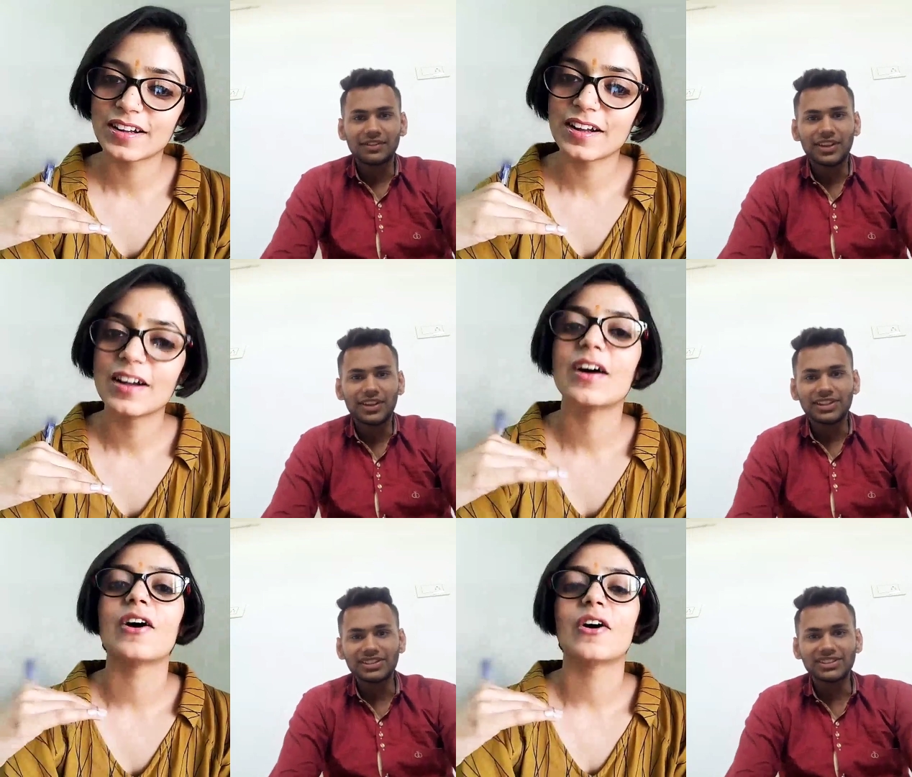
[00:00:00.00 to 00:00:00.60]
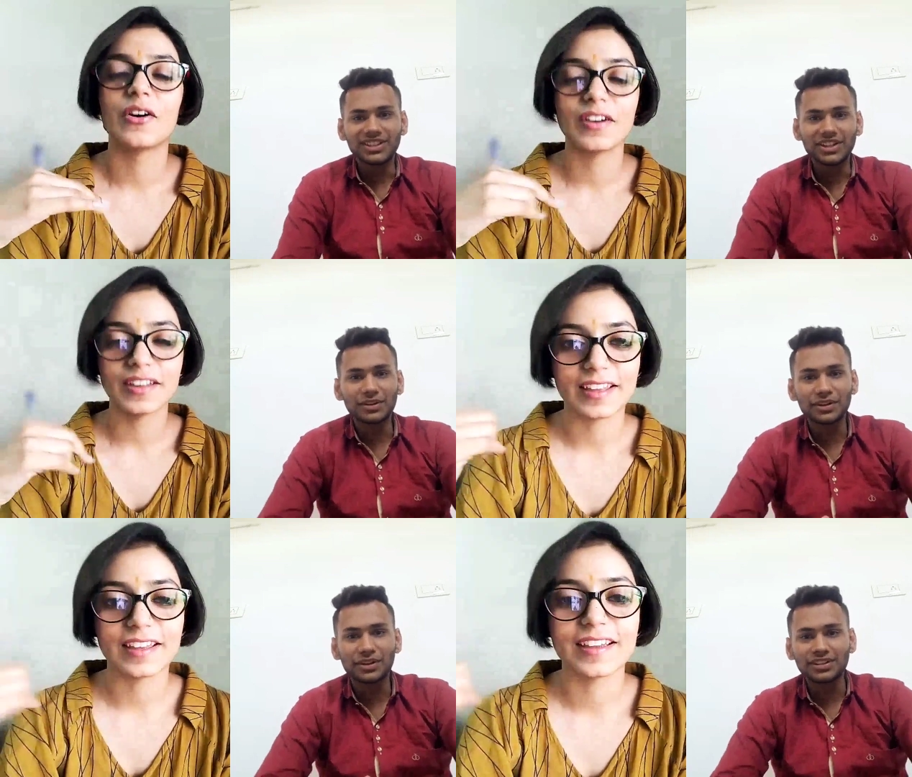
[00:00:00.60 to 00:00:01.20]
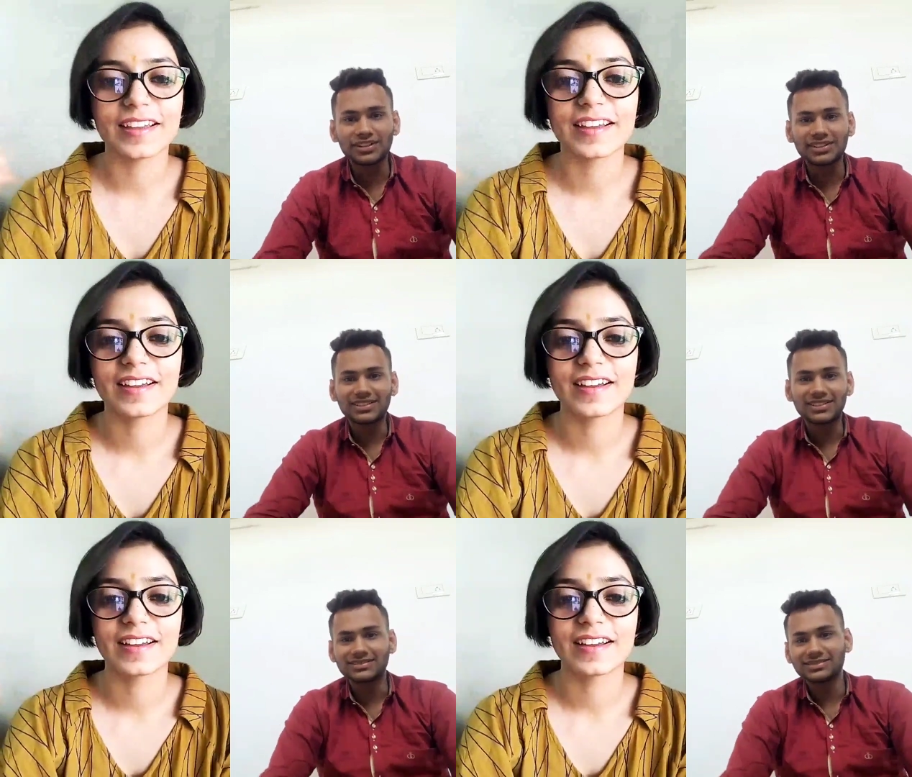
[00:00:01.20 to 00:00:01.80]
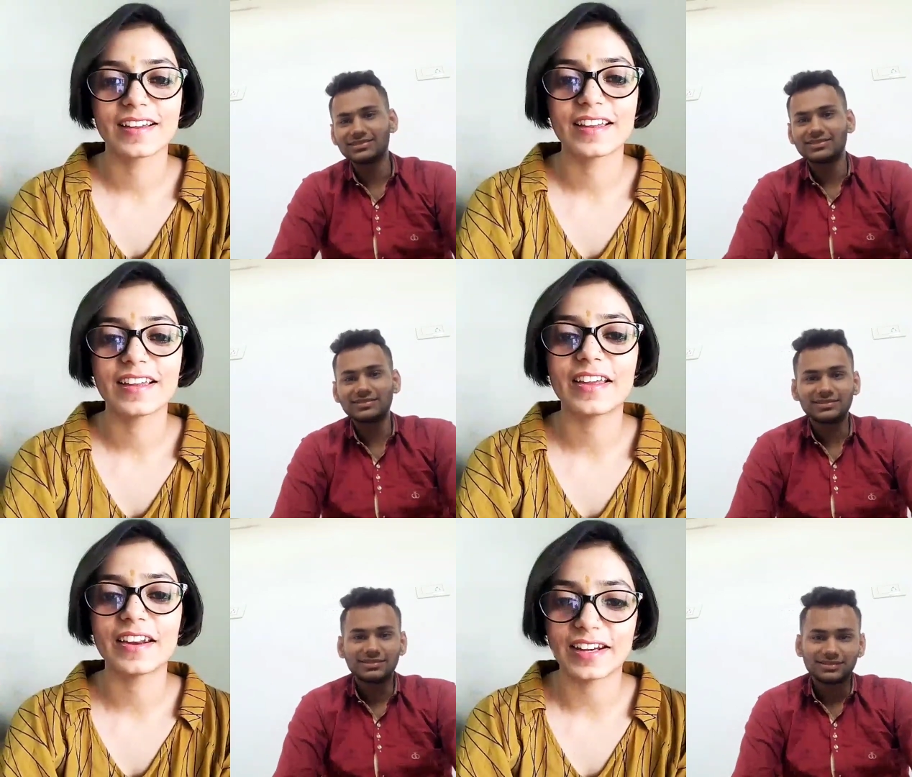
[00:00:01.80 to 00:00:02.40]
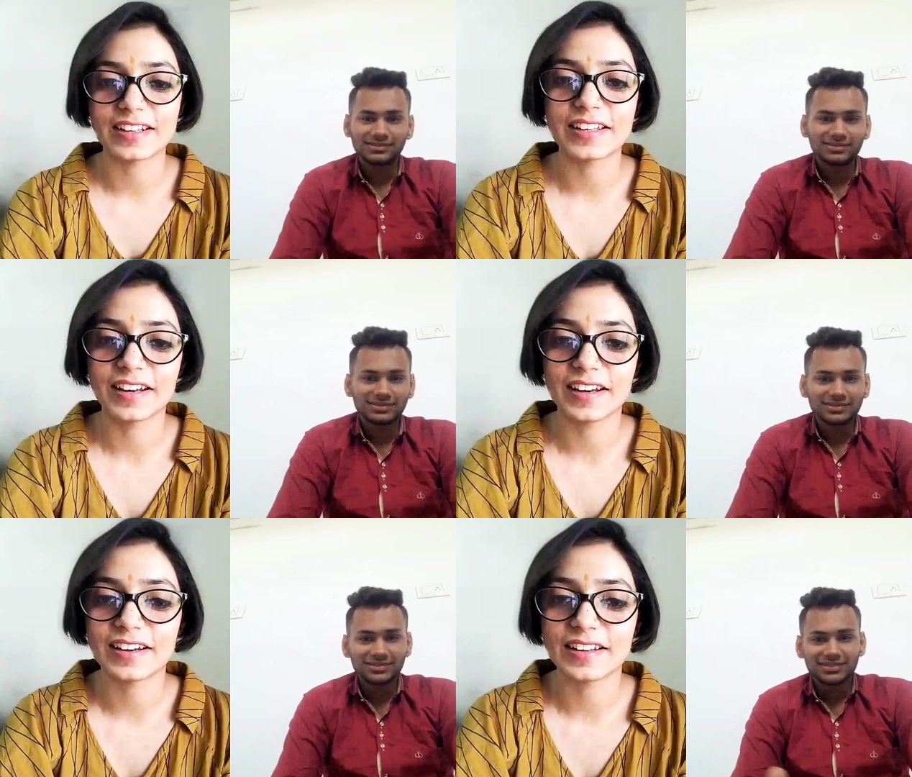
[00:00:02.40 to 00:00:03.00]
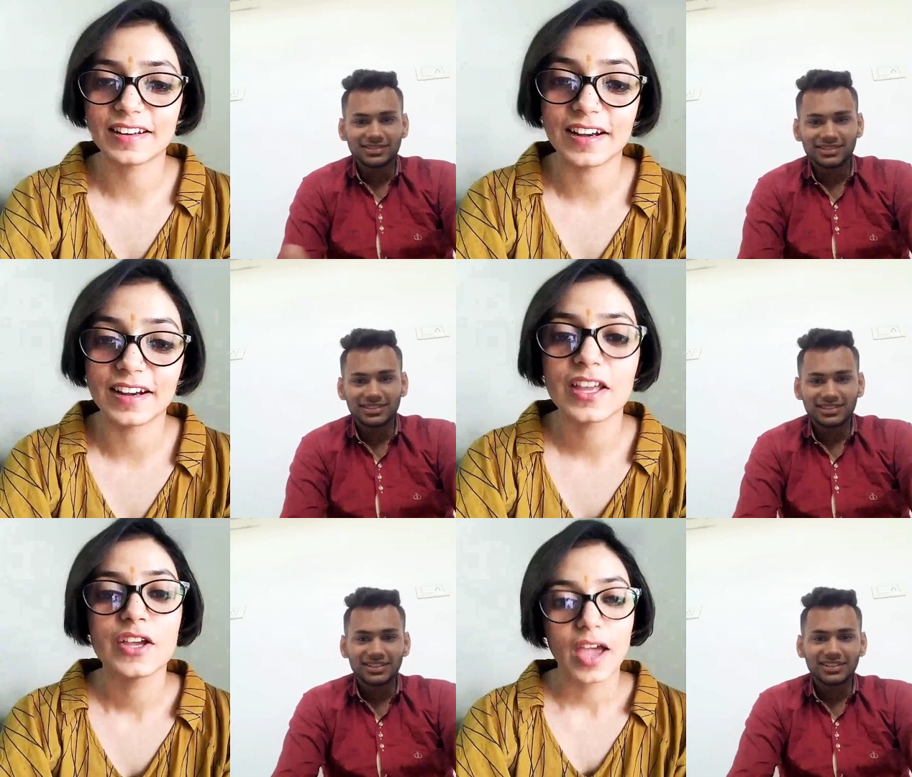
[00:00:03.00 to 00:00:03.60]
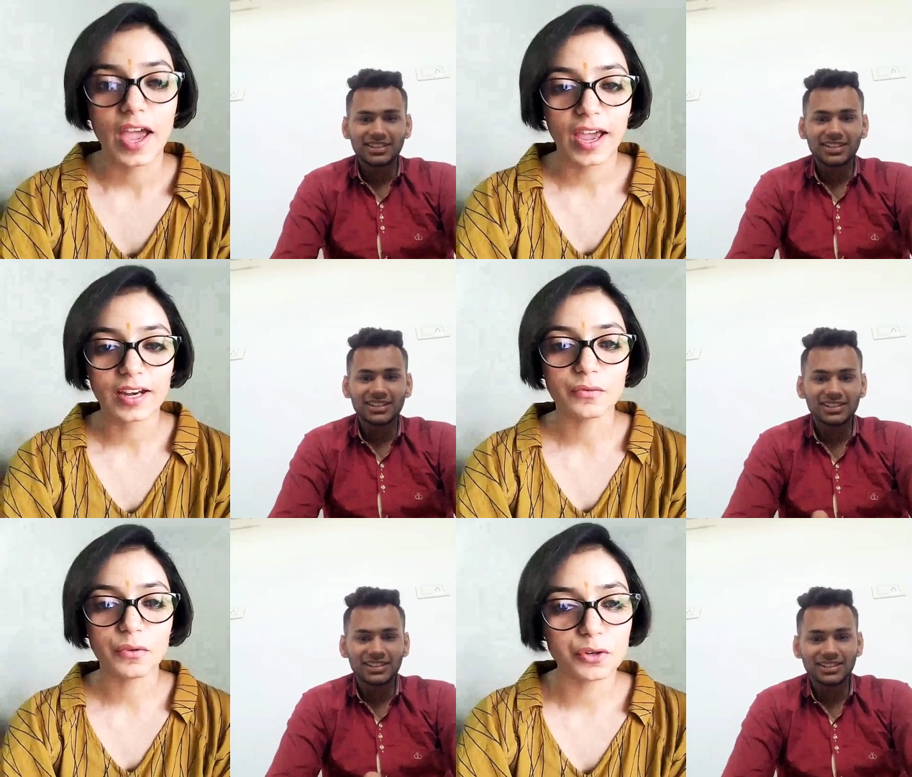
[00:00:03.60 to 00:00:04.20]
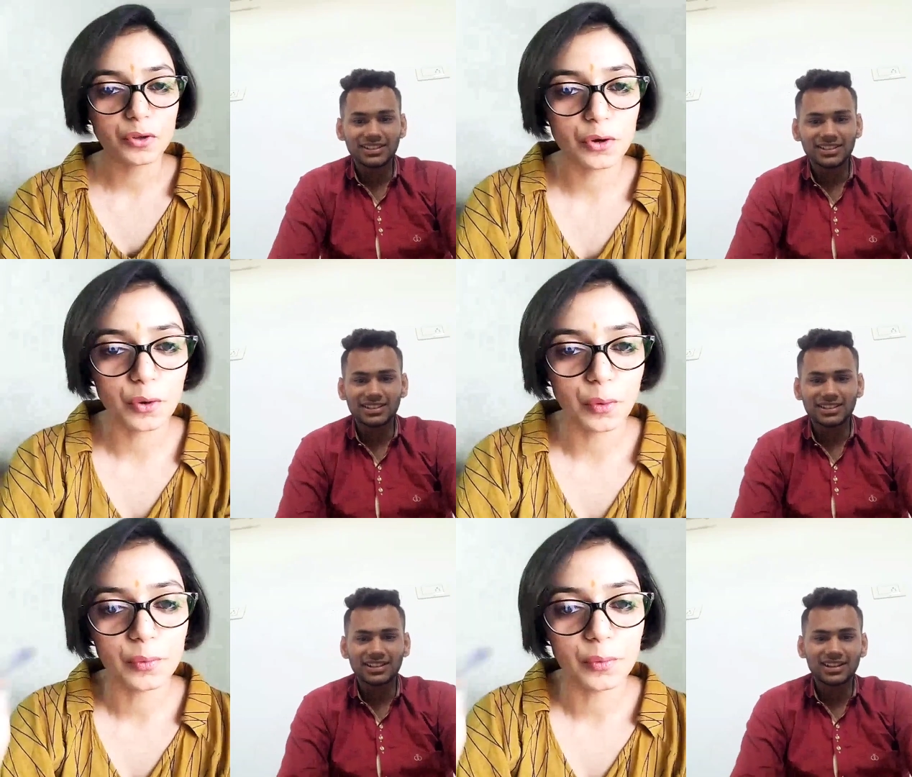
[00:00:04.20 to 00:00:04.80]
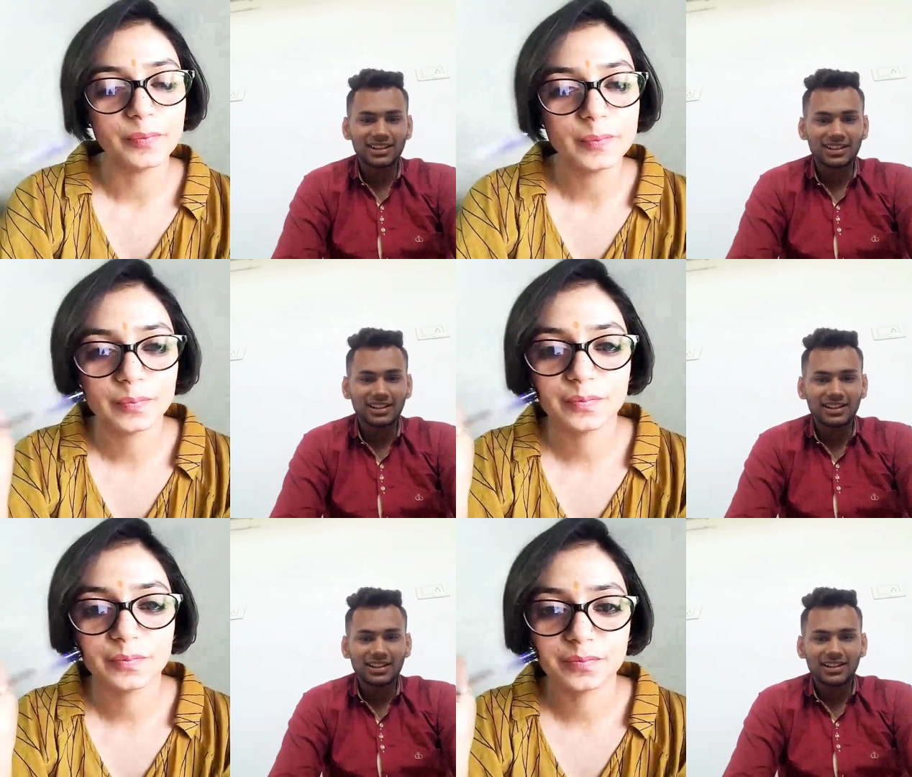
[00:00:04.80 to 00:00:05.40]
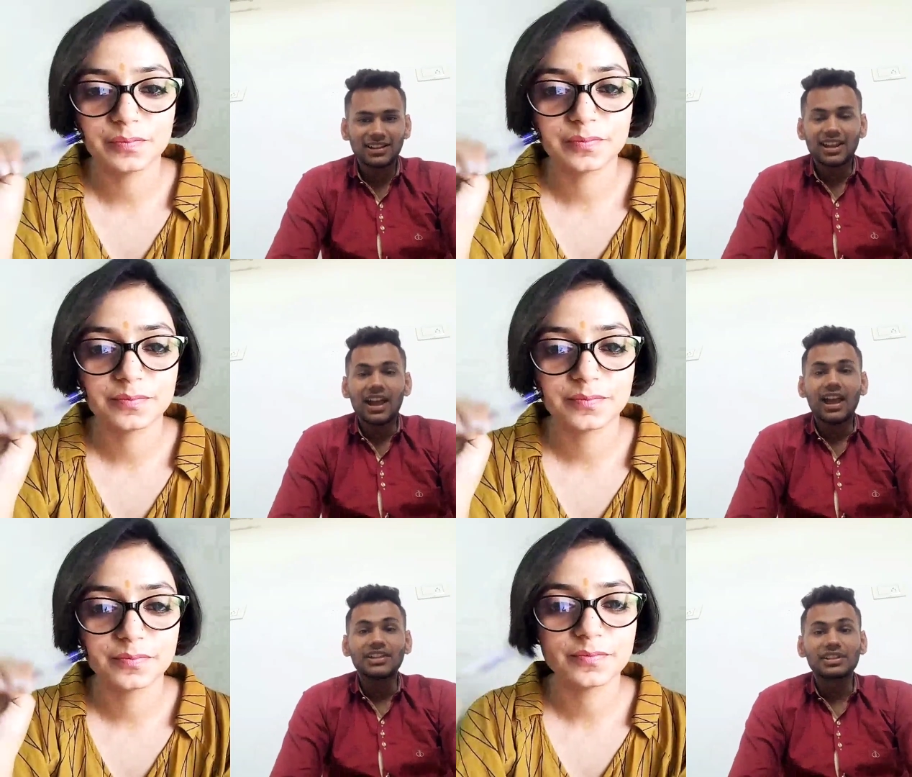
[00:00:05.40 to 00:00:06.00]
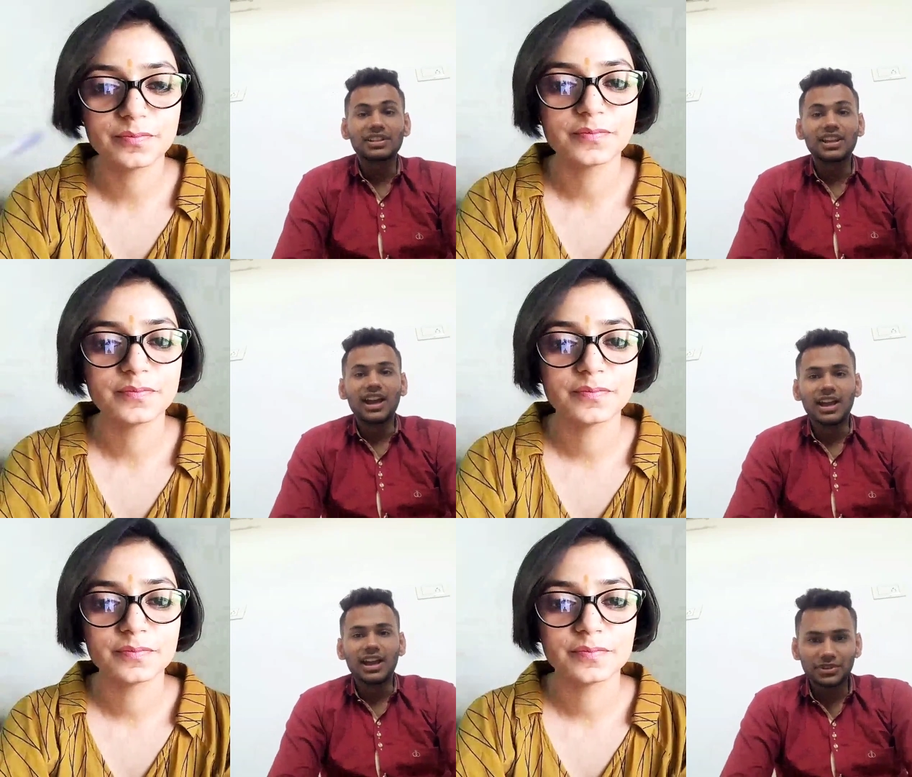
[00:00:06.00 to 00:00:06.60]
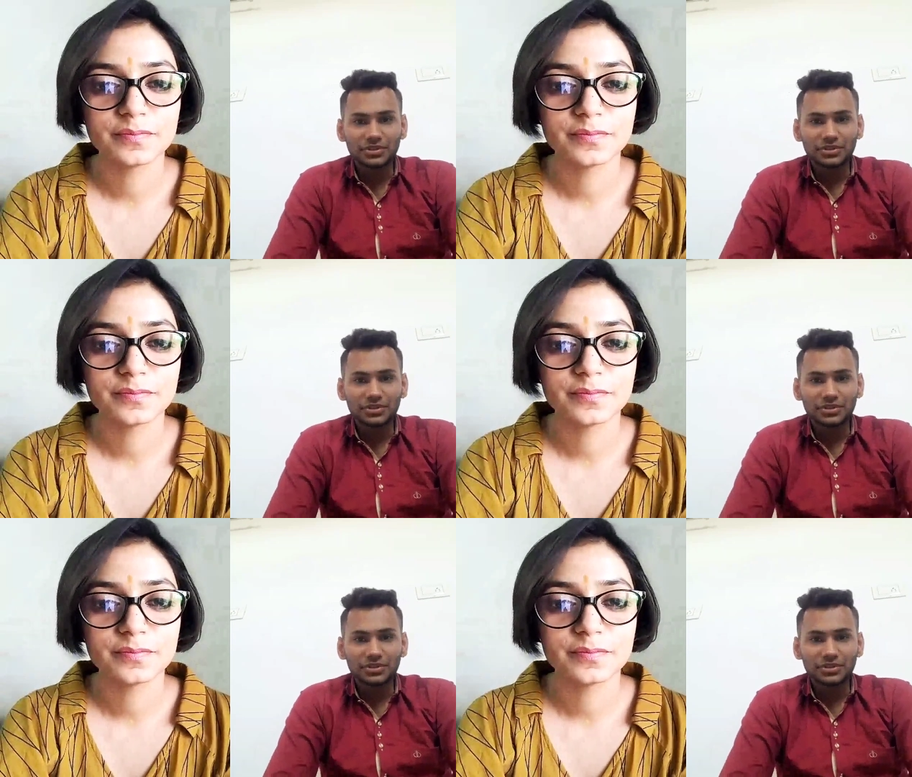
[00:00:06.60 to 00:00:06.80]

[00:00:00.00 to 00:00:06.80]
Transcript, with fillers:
Speaker 1: The vacations
Speaker 2: are going on. Great. And yes. What do you do?
Speaker 1: Actually, I'm a